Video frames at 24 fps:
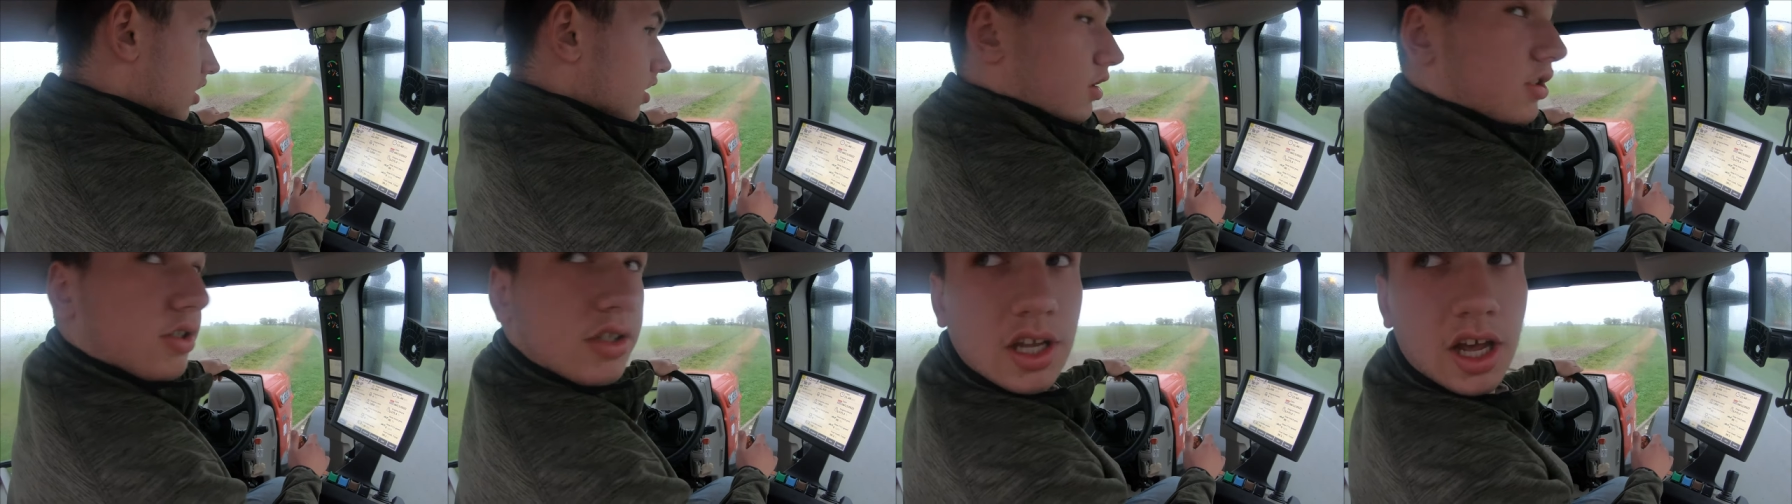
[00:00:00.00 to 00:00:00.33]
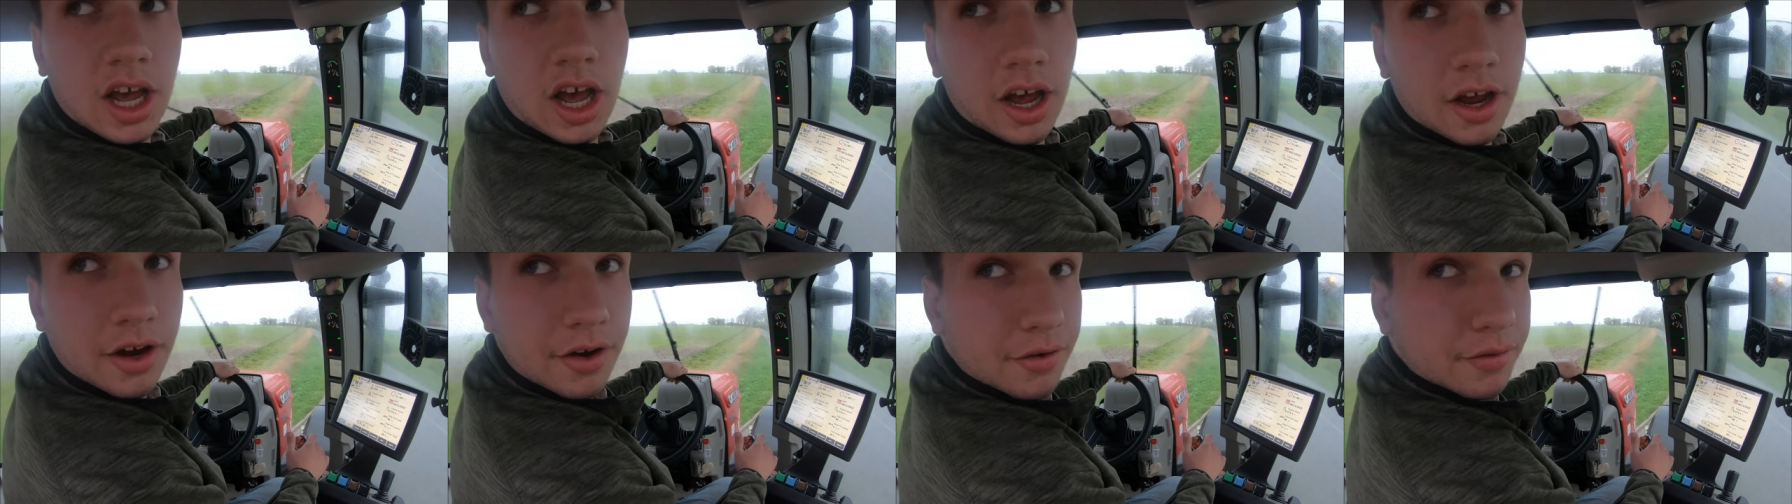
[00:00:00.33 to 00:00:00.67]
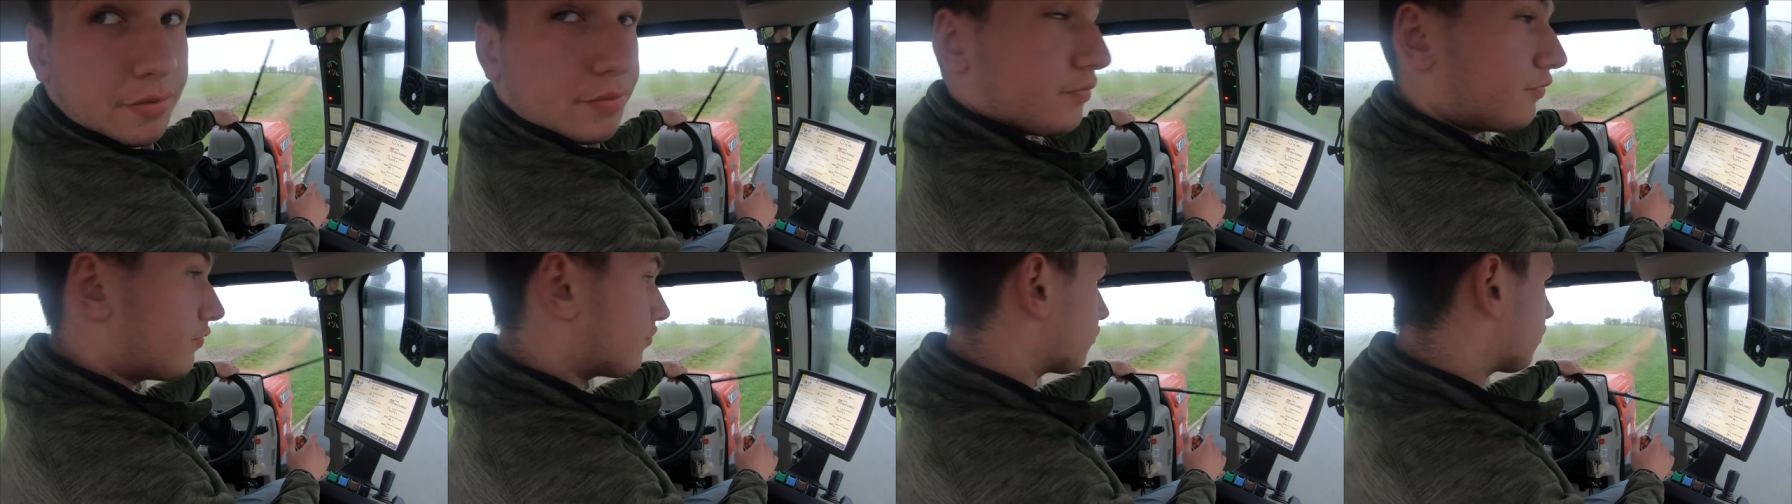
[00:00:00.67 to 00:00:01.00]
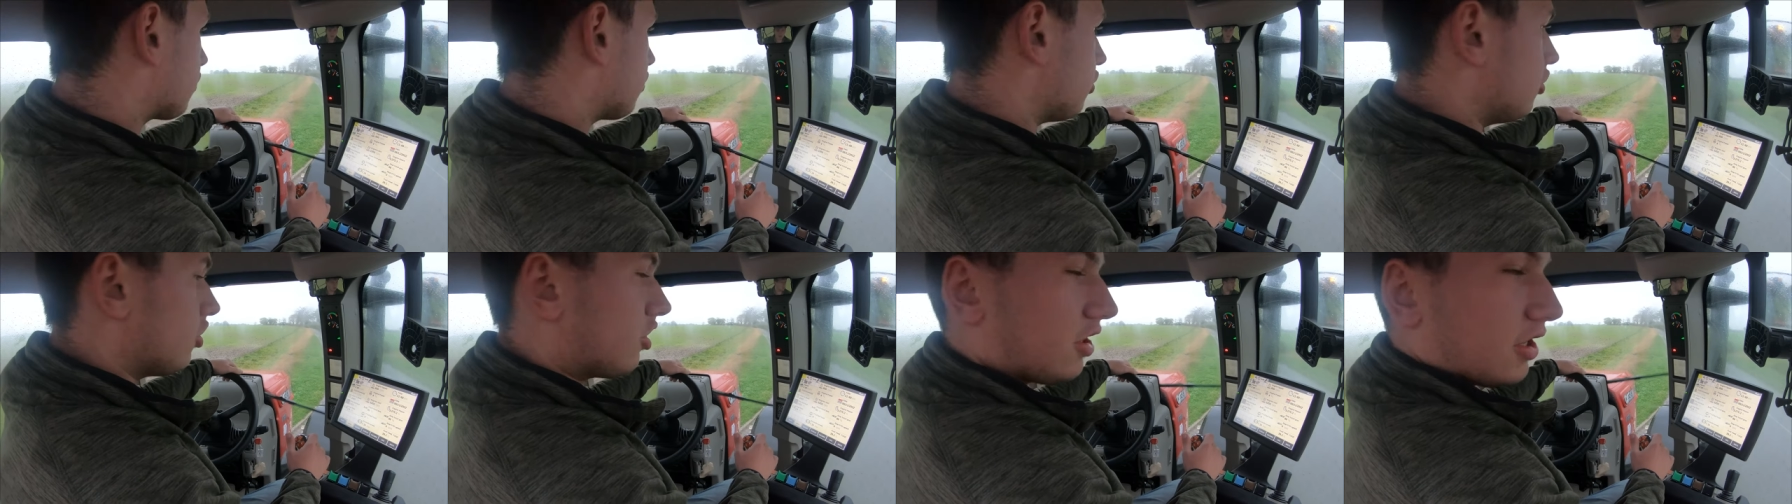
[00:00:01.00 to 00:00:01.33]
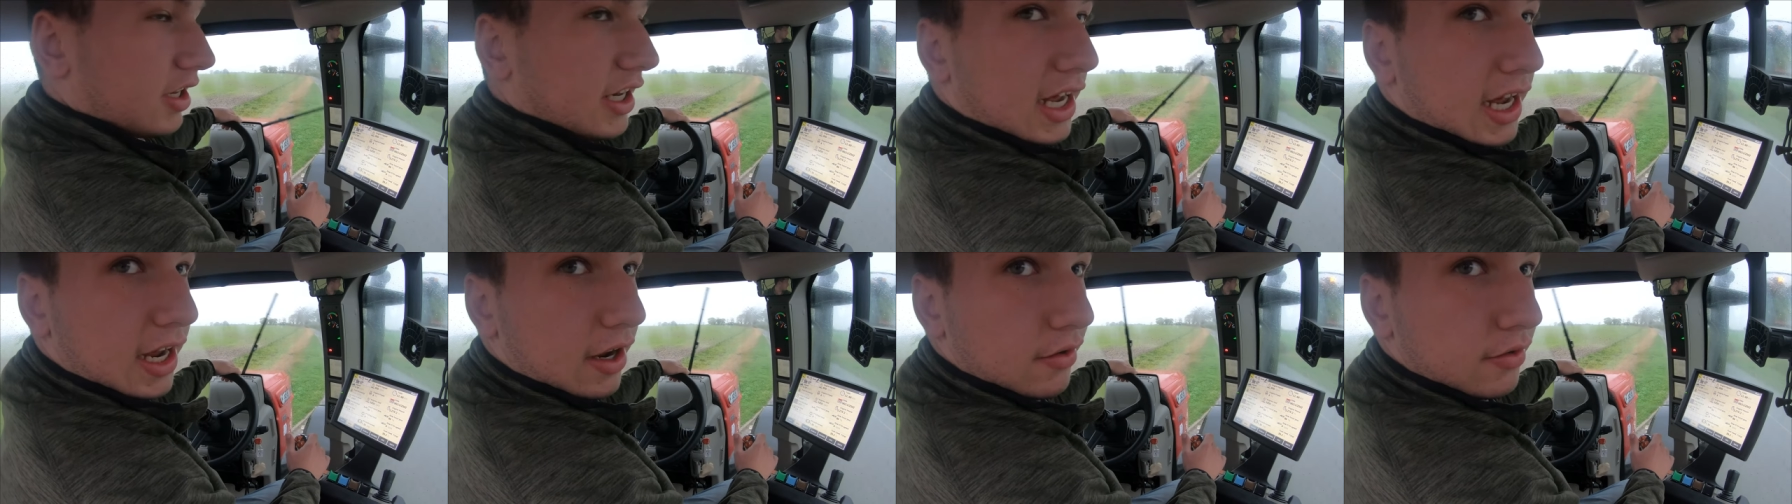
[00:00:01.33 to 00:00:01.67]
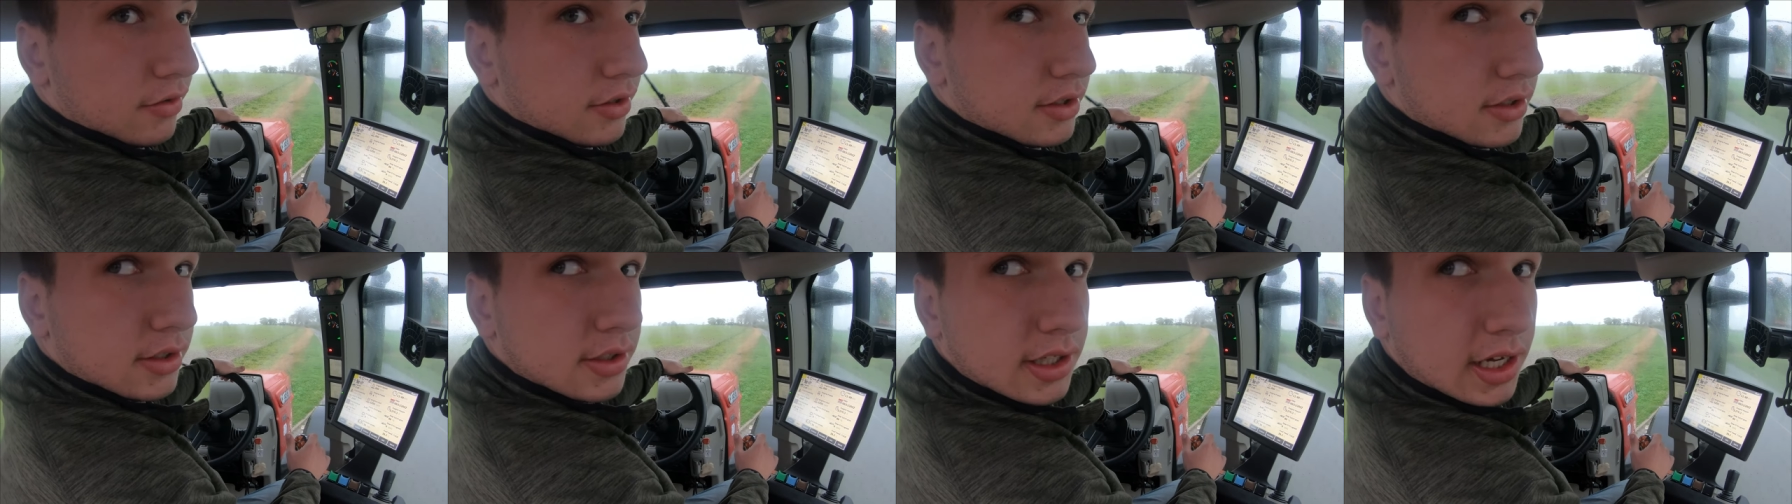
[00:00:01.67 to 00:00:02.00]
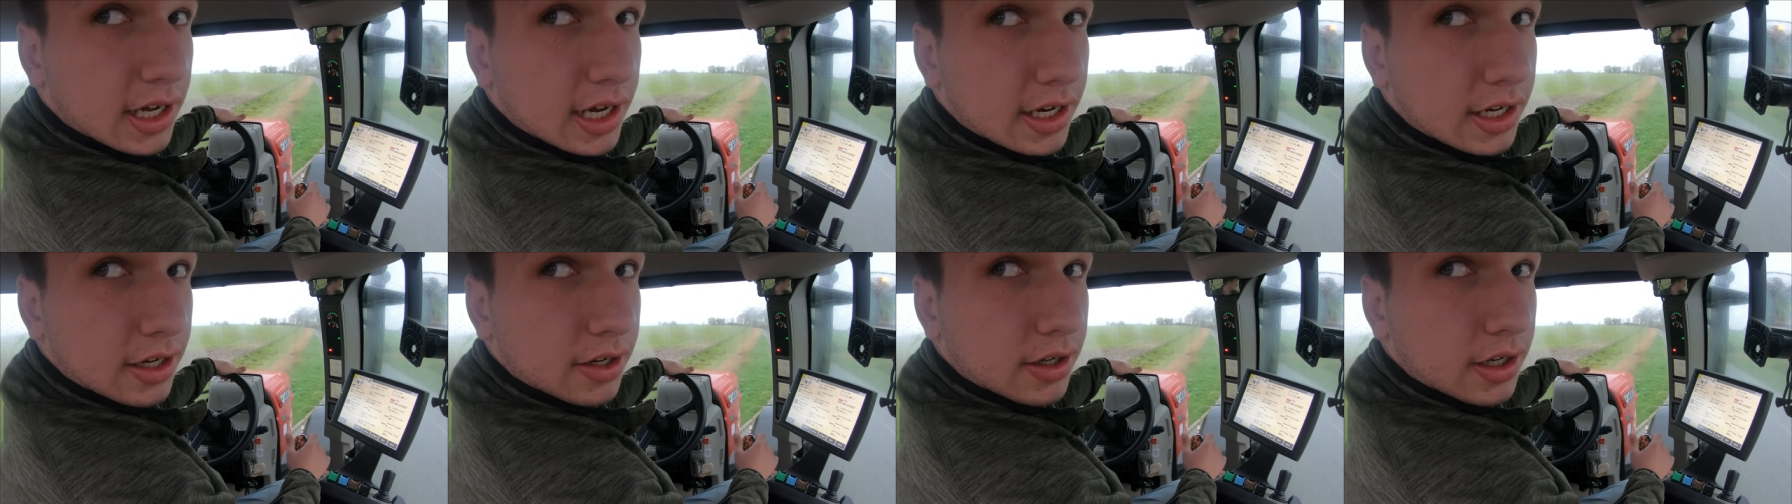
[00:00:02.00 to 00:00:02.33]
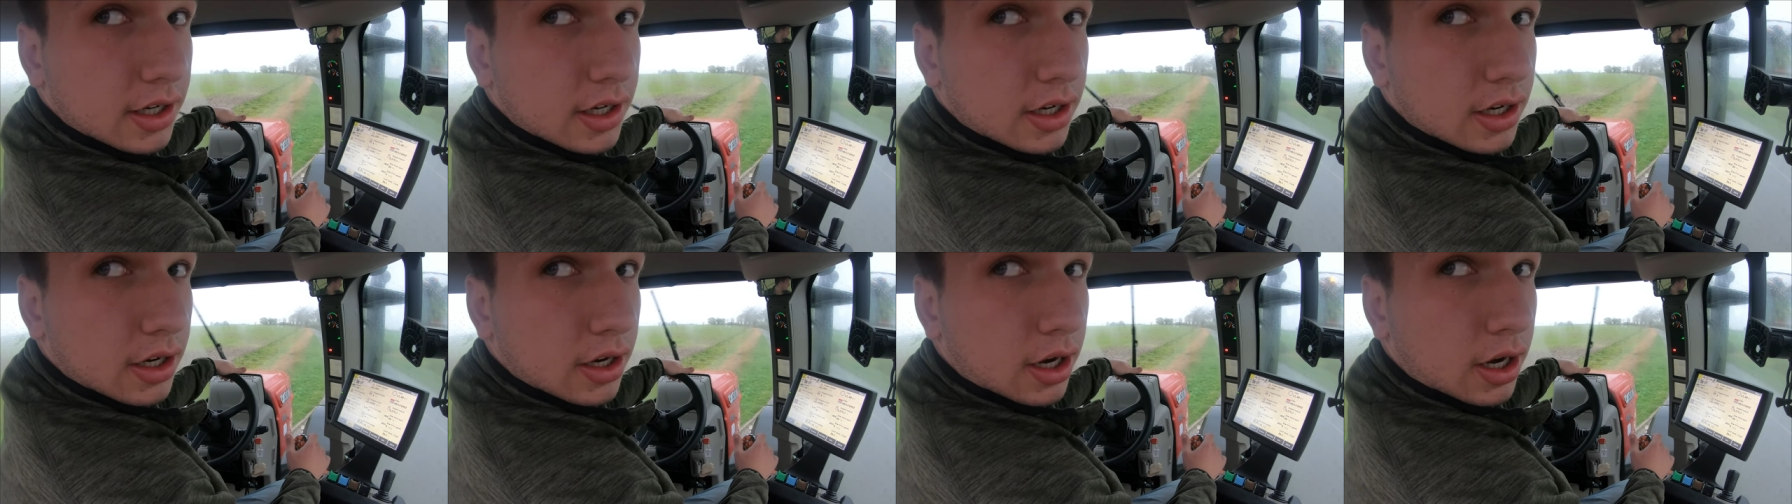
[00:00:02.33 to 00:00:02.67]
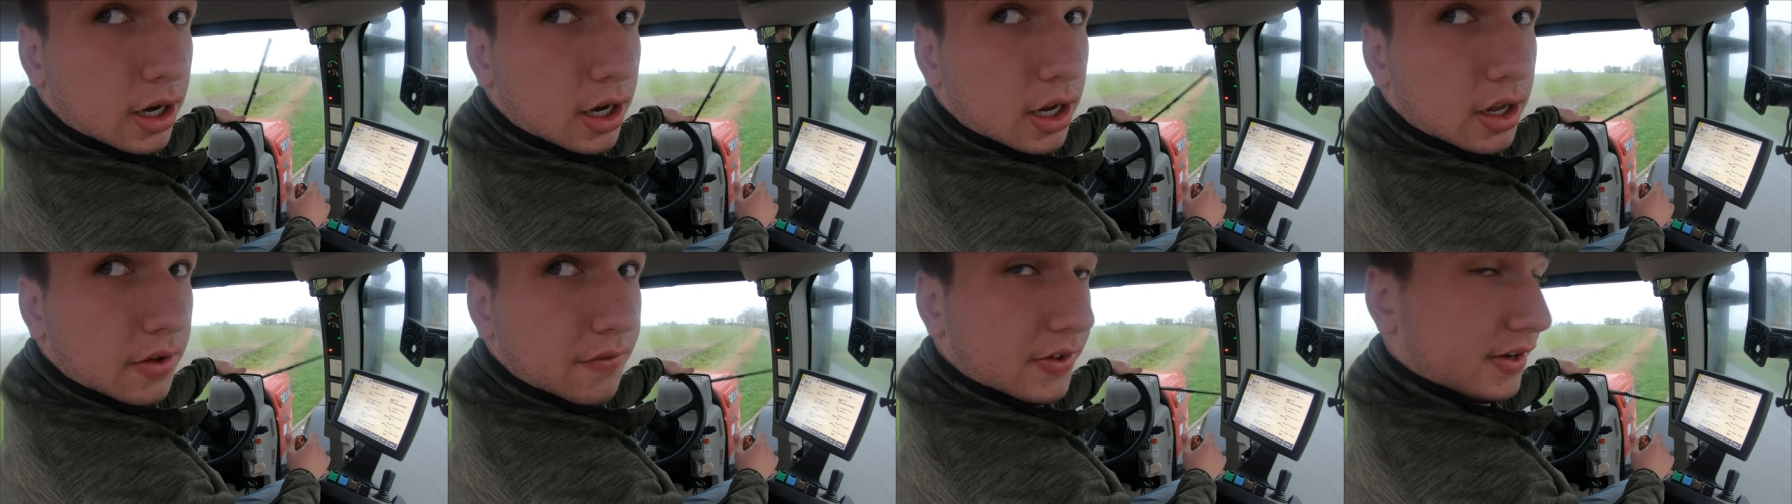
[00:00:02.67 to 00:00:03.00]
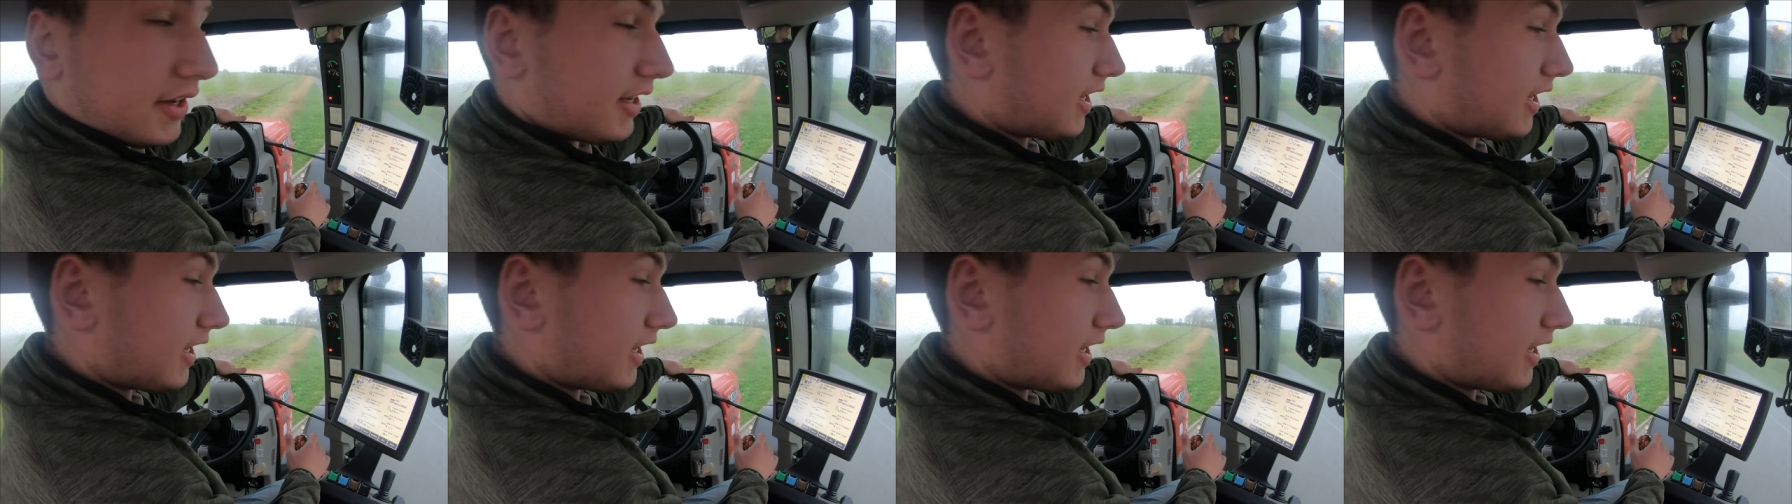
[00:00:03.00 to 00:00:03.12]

So you can now see the